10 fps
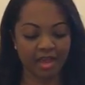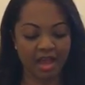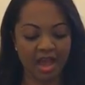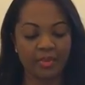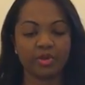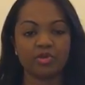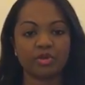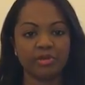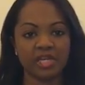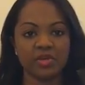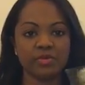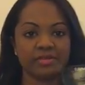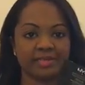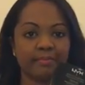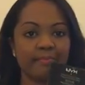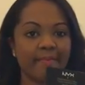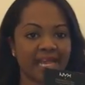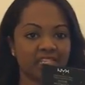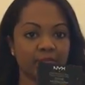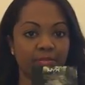I would normally use some
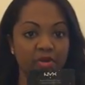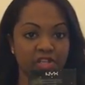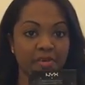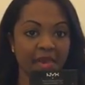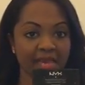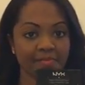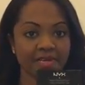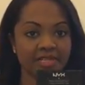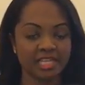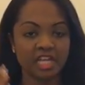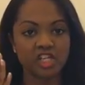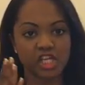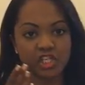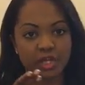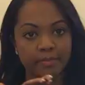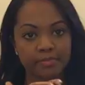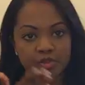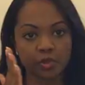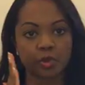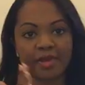matte blotting papers just to
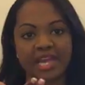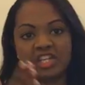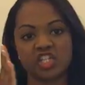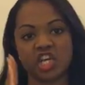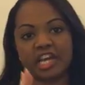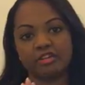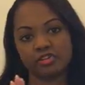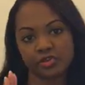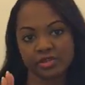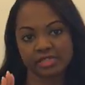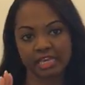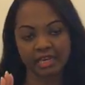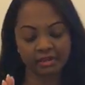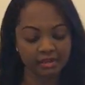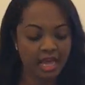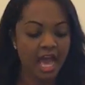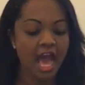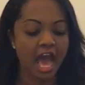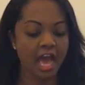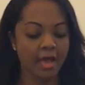absorb any shine into the skin
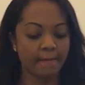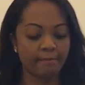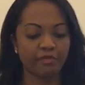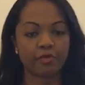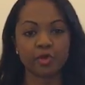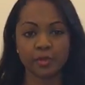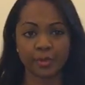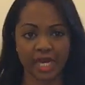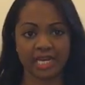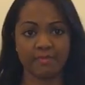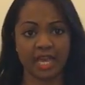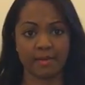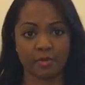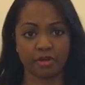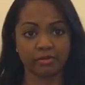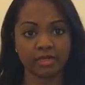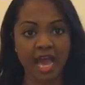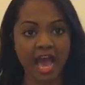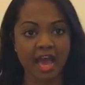before you put any makeup on.